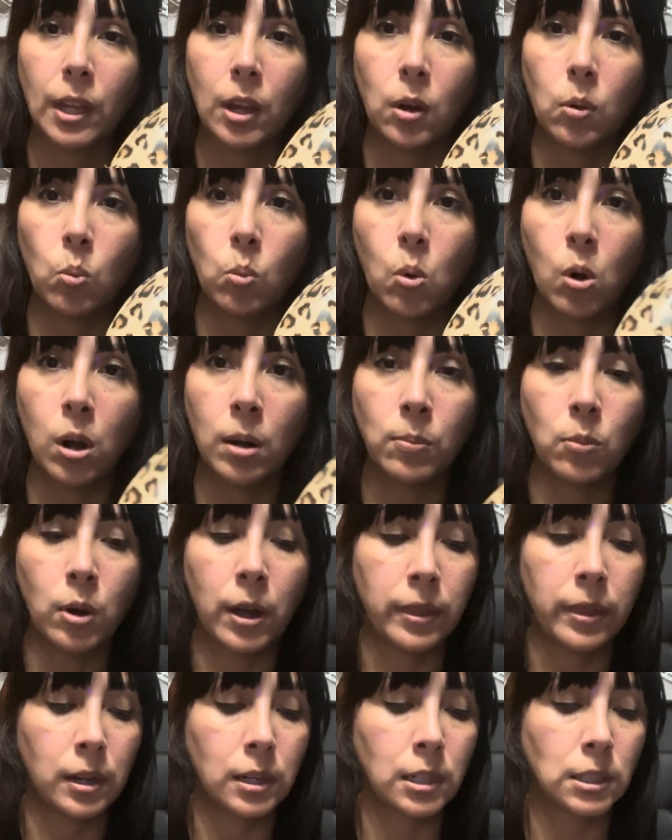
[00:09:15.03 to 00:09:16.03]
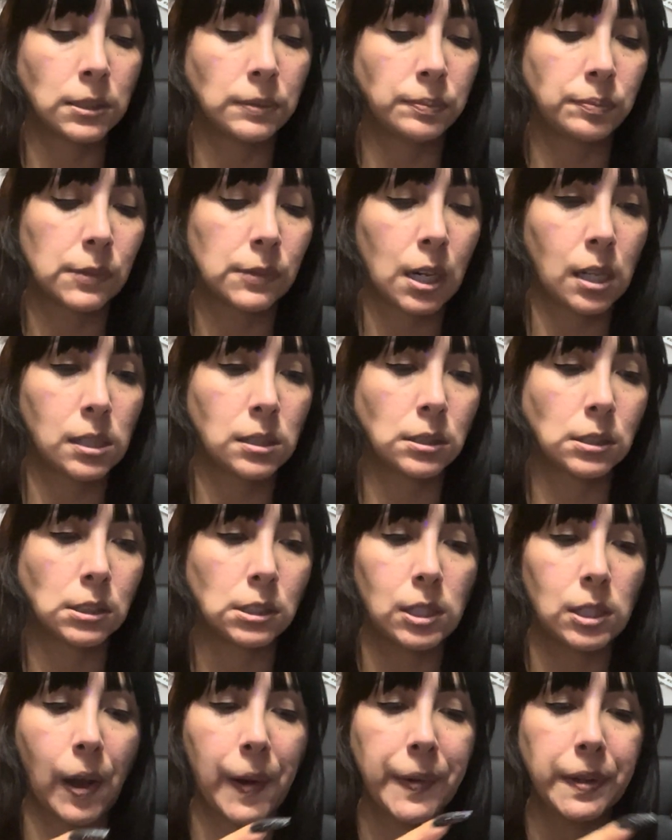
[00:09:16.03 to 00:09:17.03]
warm weather
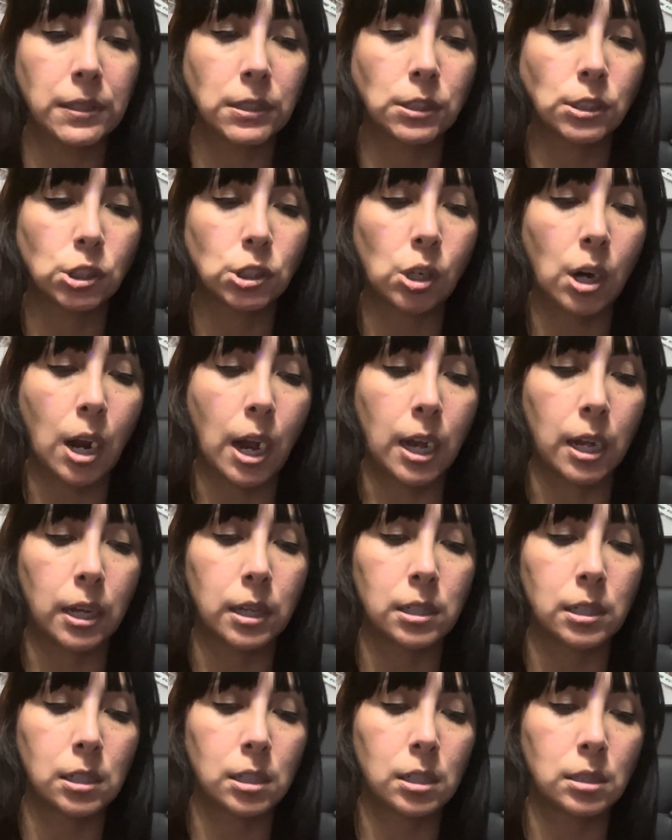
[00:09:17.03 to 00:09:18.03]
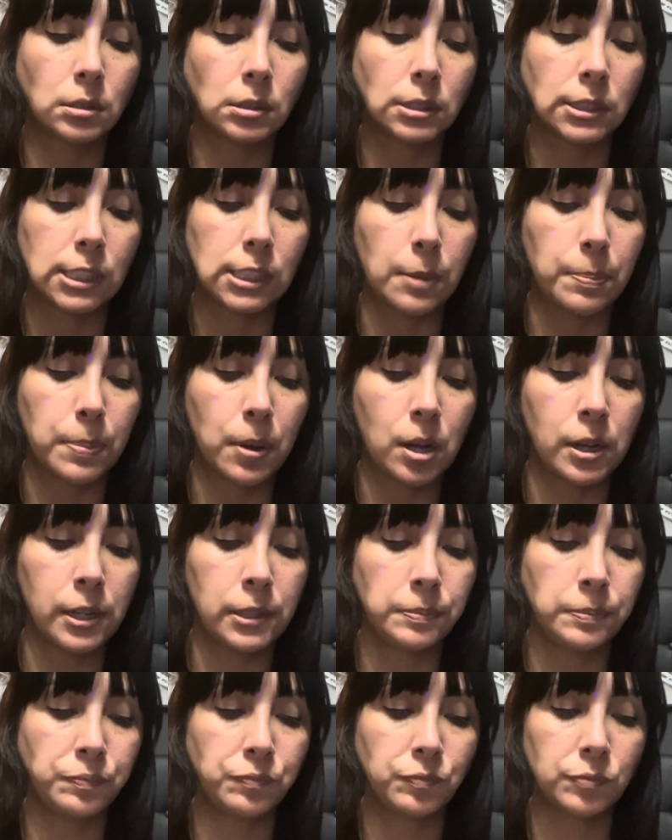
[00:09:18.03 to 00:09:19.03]
Croc
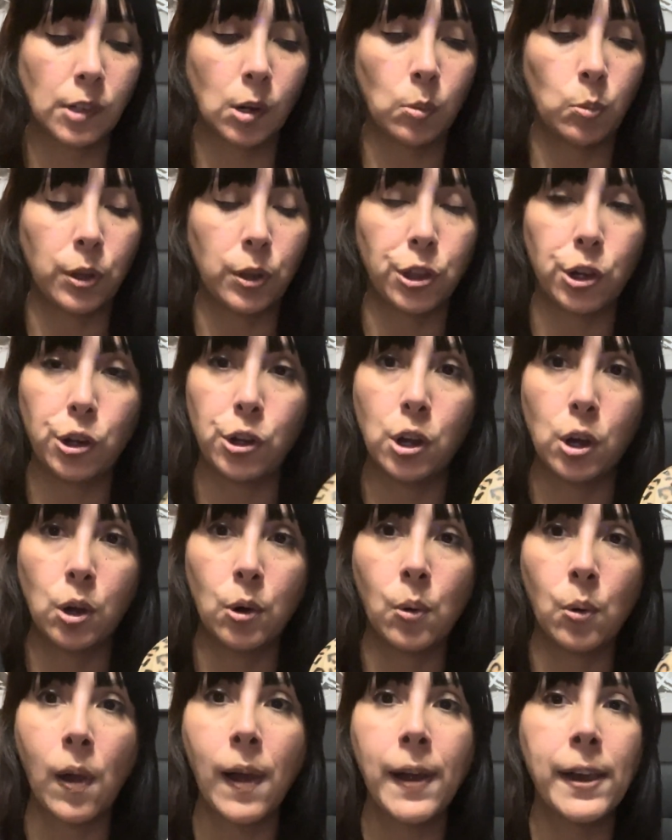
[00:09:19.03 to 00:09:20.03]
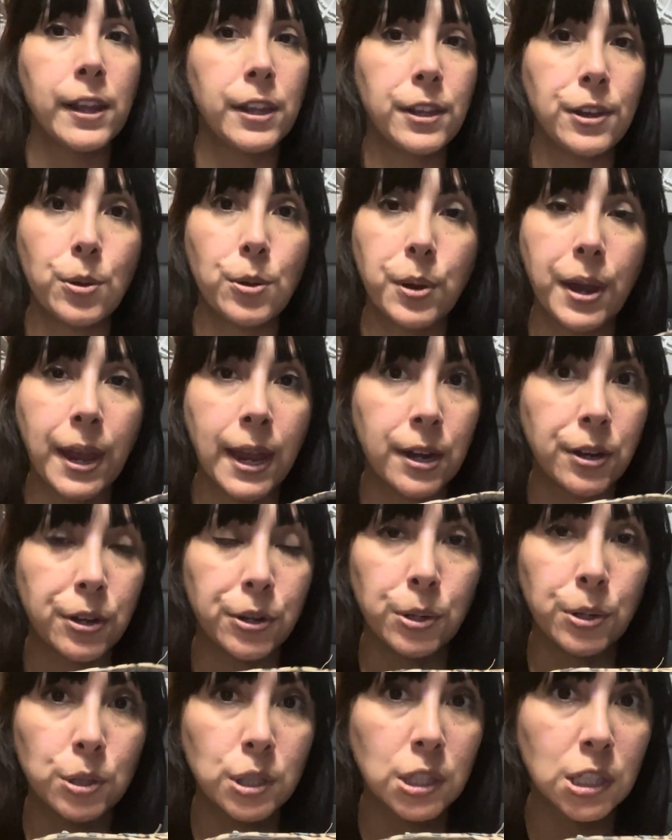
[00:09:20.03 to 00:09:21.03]
slip-on. But no, you can't
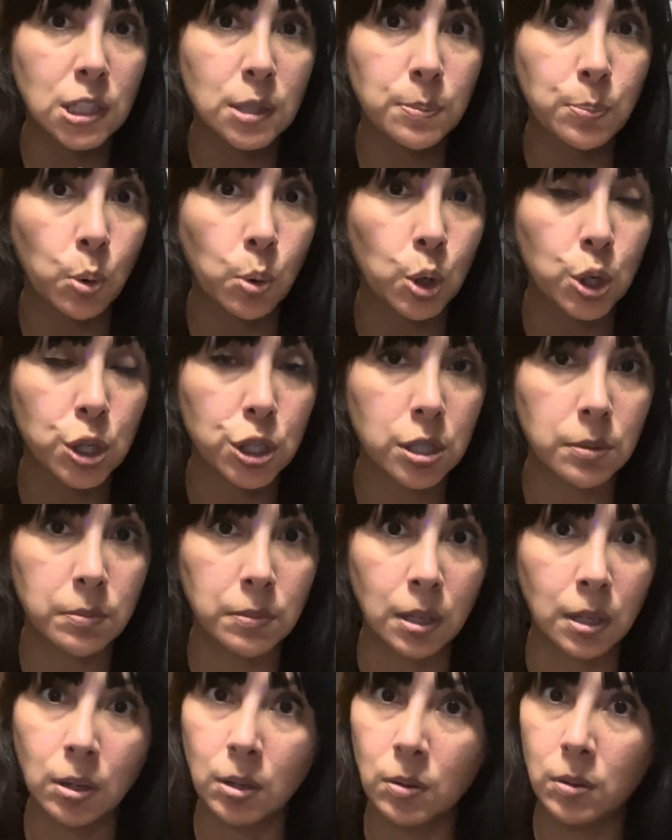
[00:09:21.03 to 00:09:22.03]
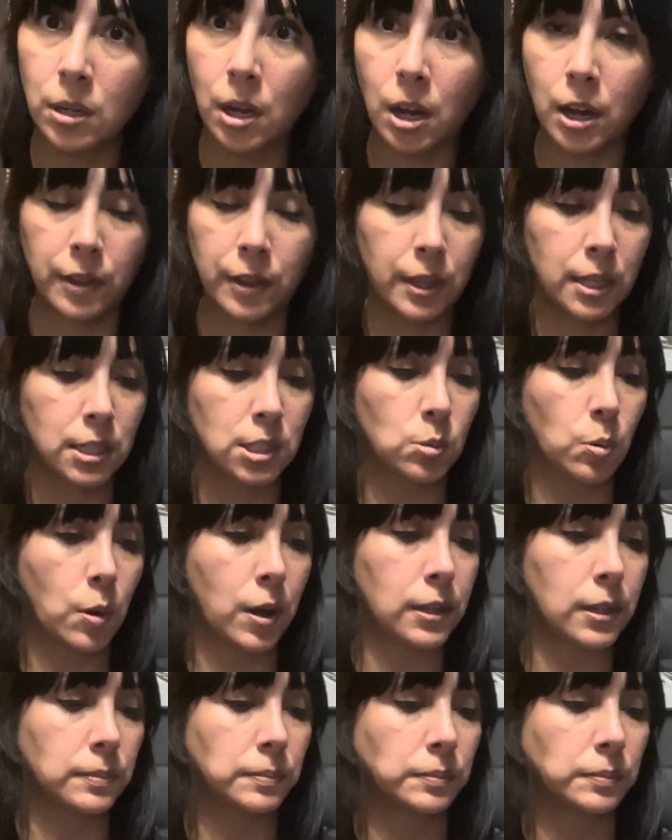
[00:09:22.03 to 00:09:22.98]
do sport mode on this one.